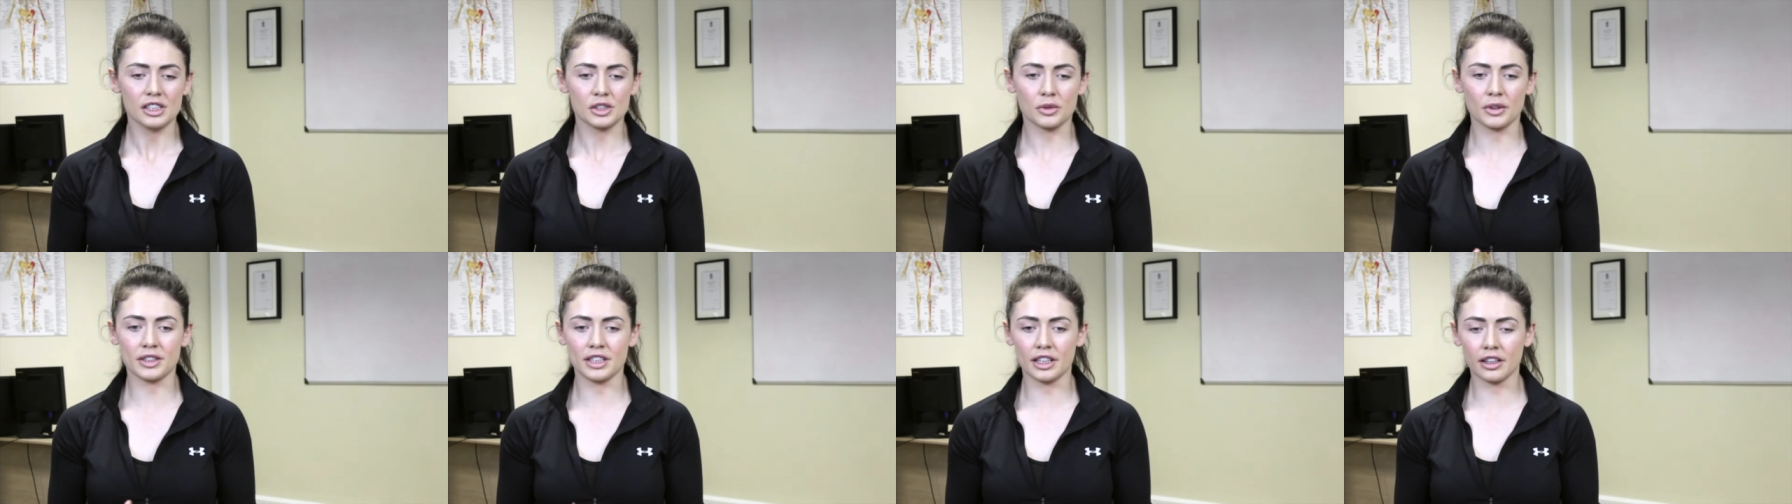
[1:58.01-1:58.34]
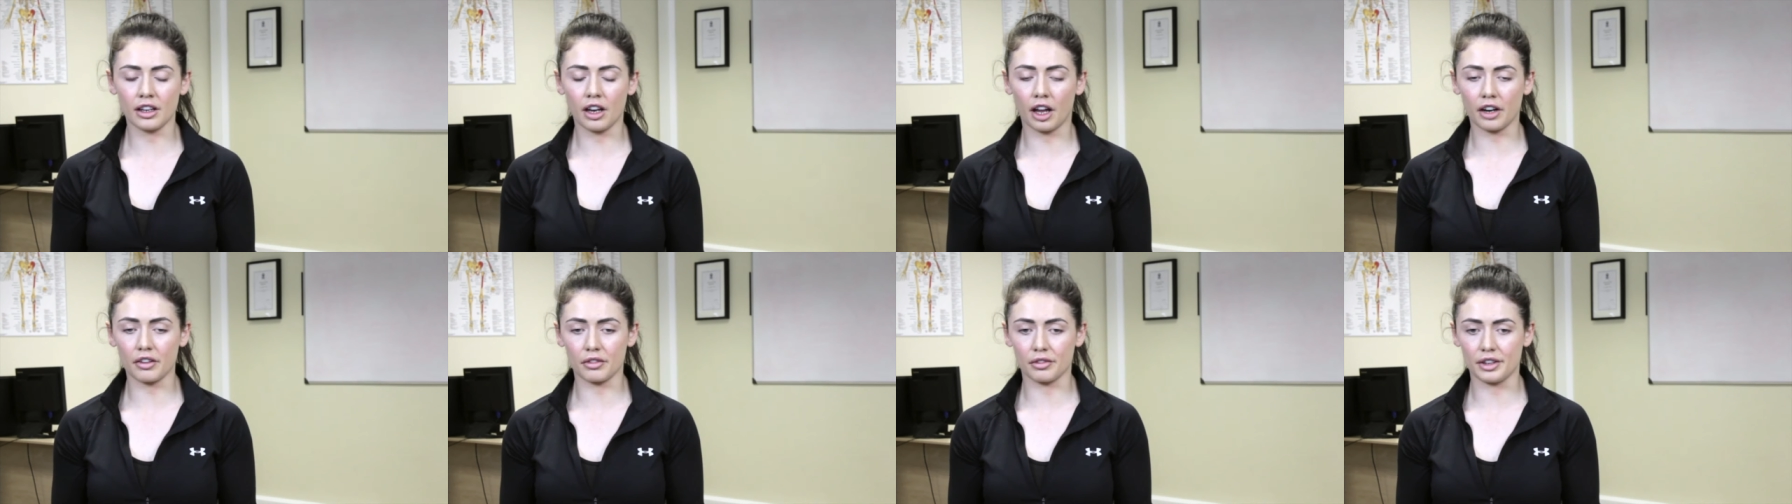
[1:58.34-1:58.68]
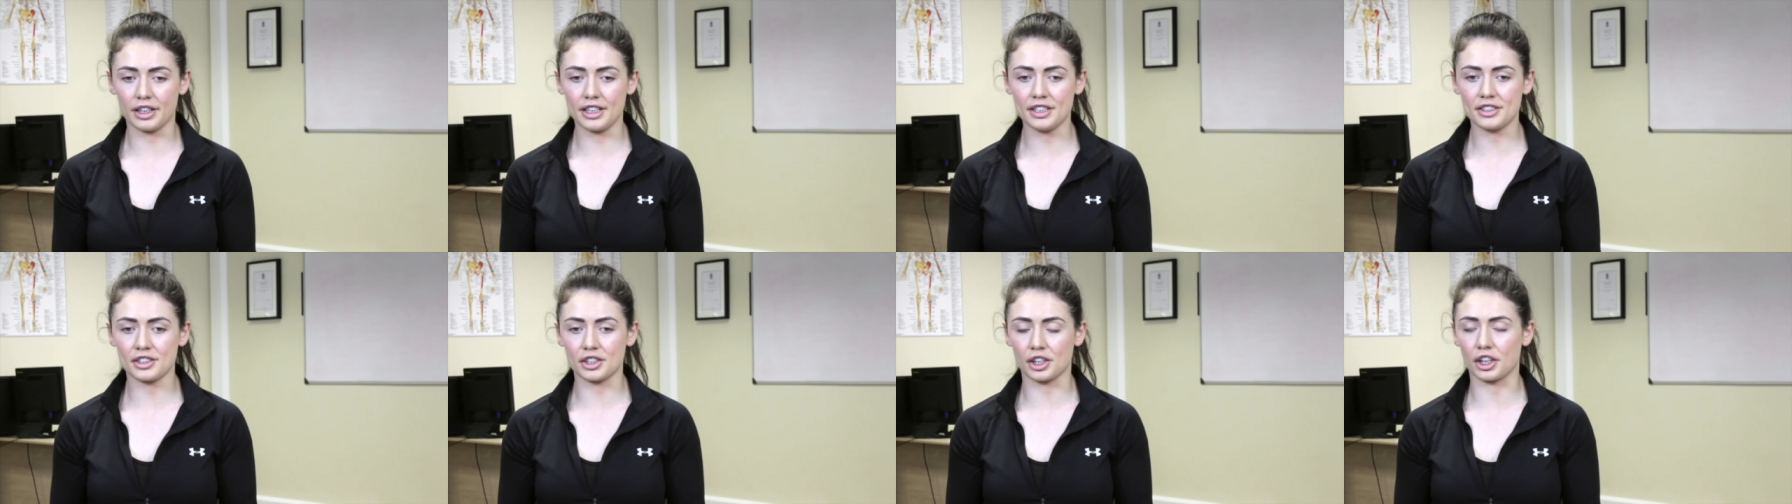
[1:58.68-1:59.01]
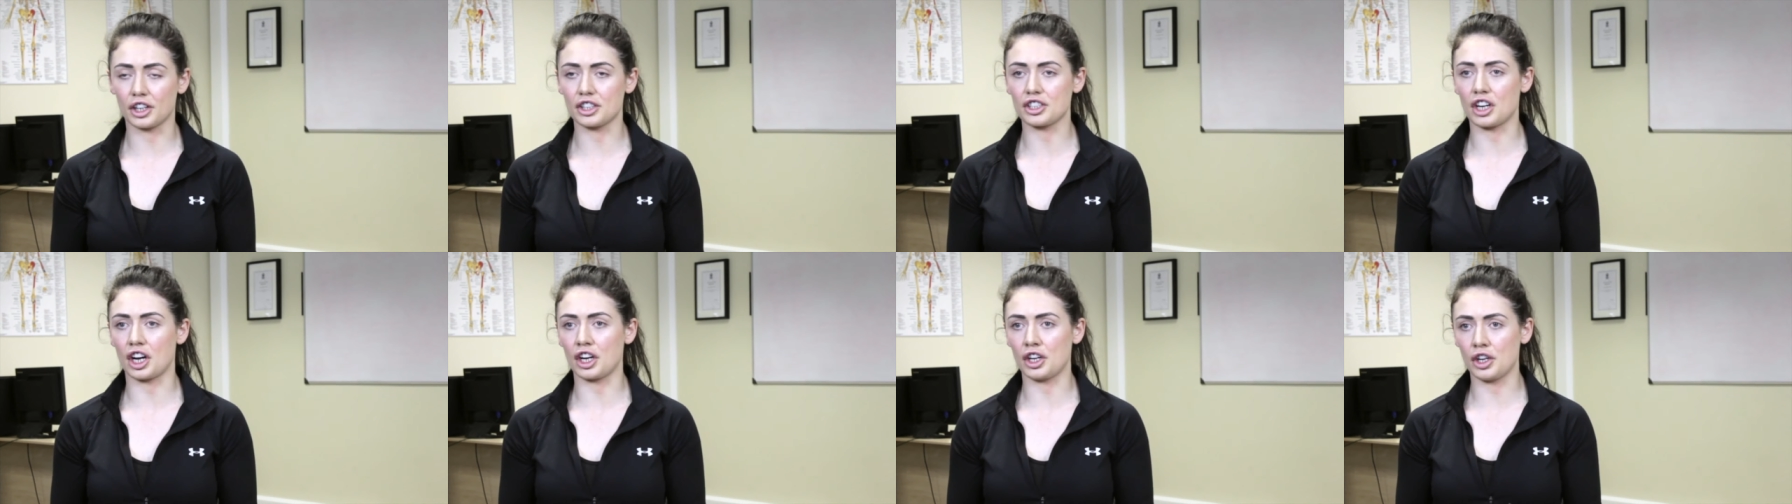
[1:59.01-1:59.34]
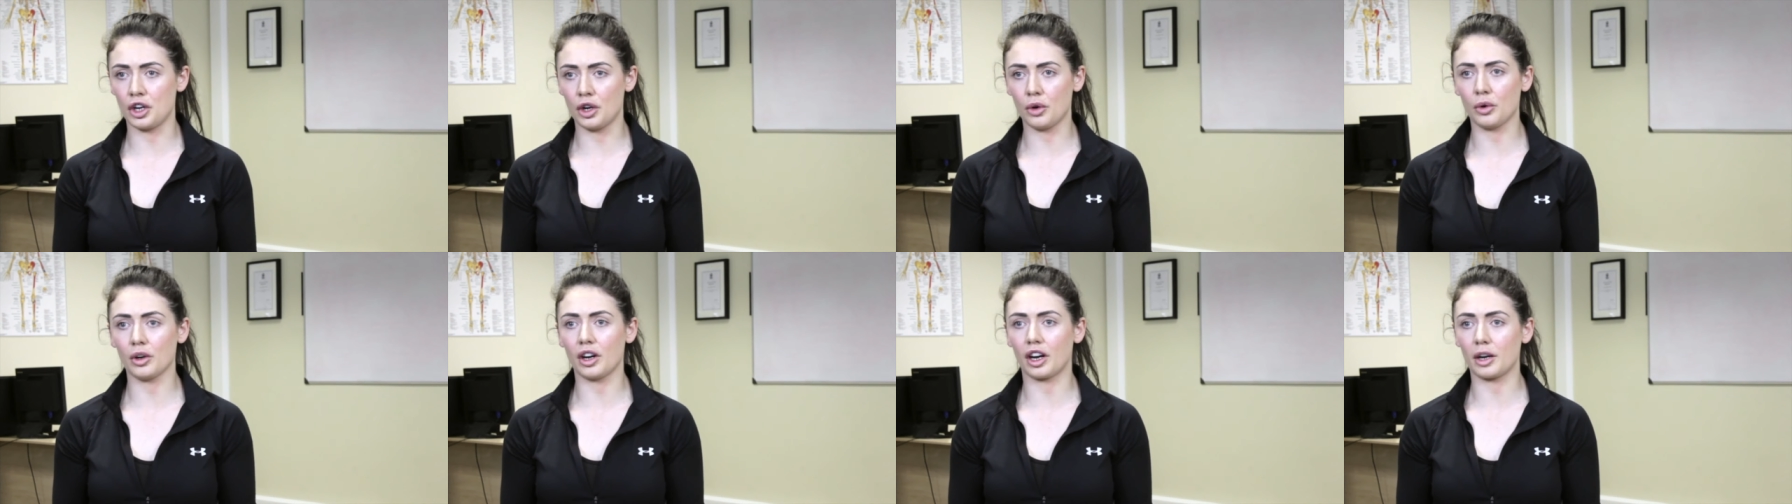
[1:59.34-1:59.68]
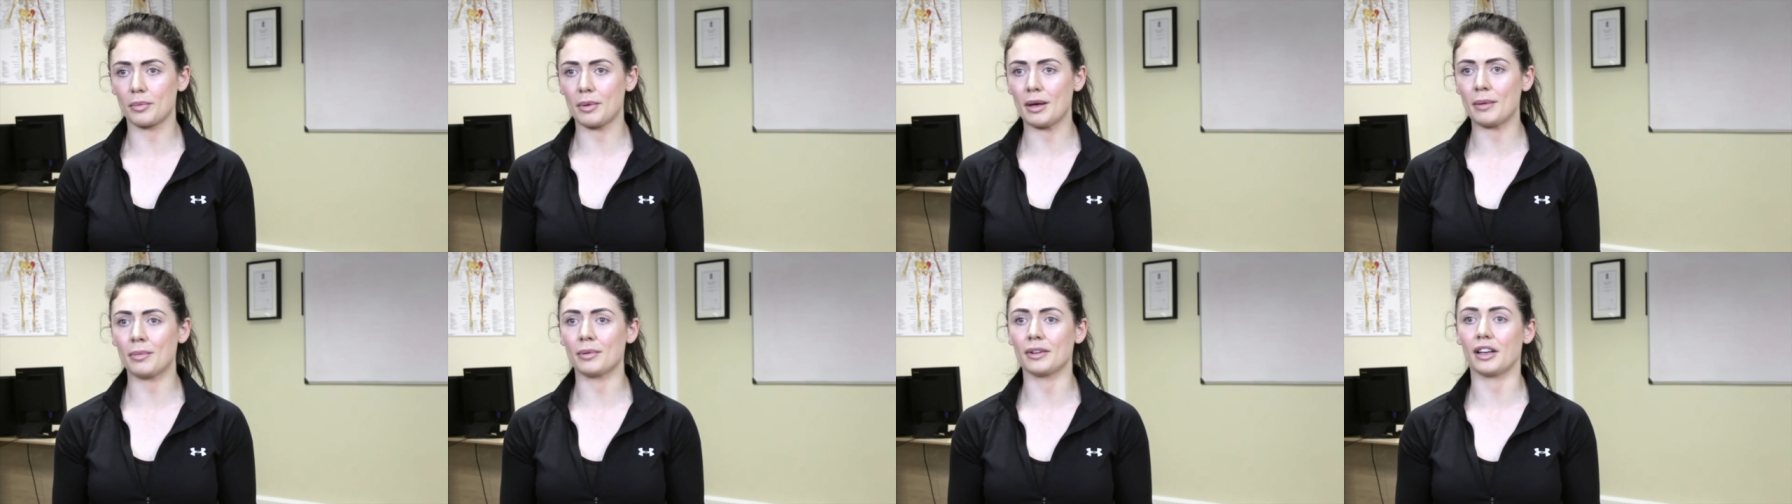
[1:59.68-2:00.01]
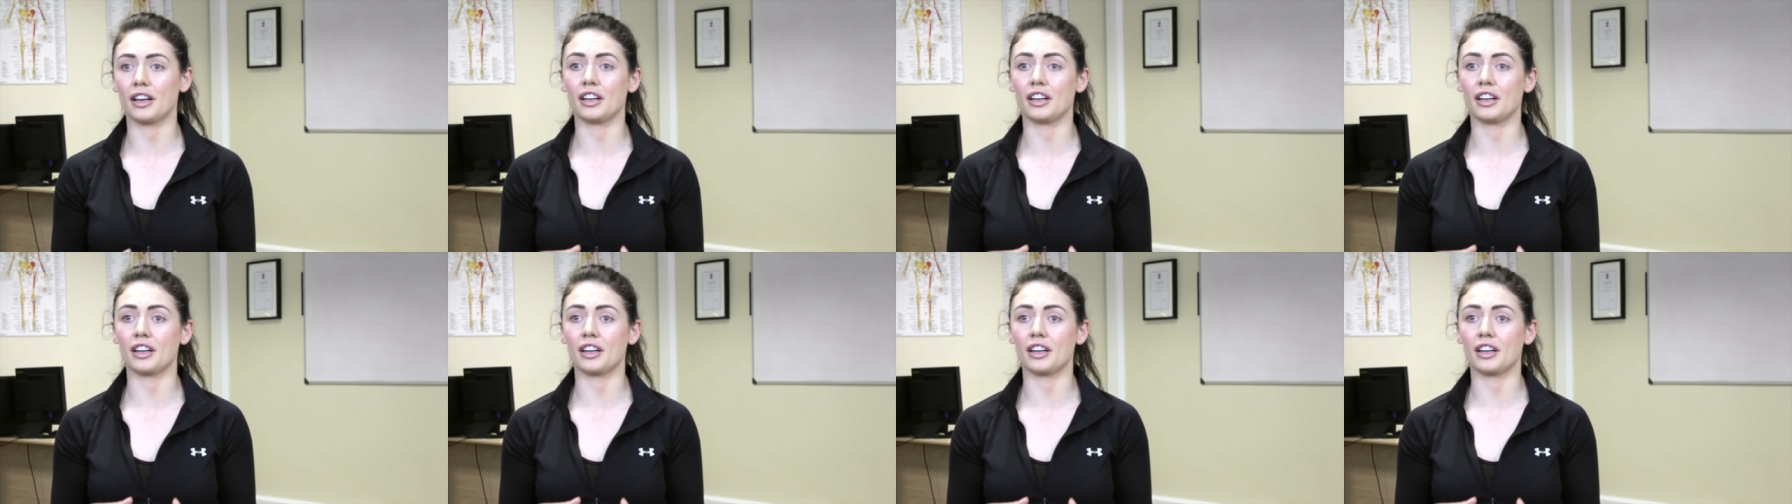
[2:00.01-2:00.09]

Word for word: So I did a lot of research. I knew a lot of people